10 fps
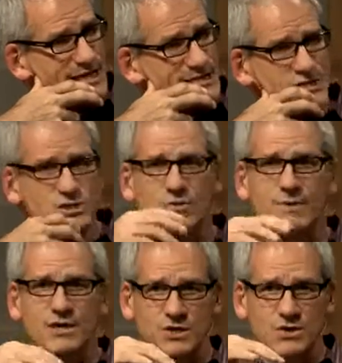that just showed
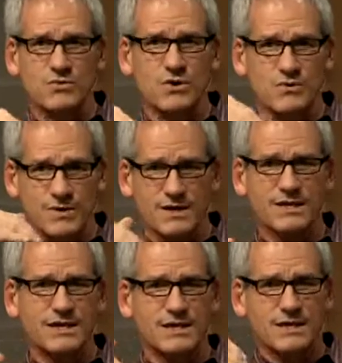me you were
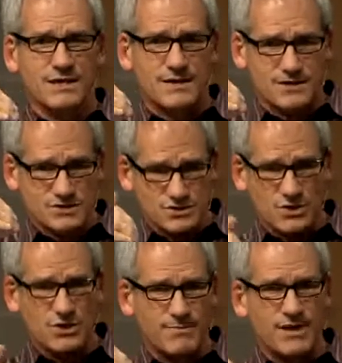really
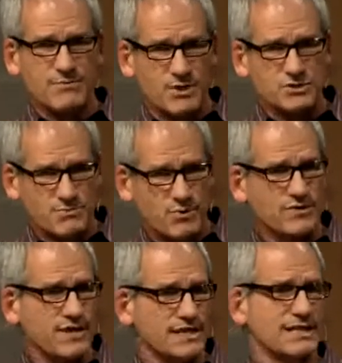concerned about the most important things.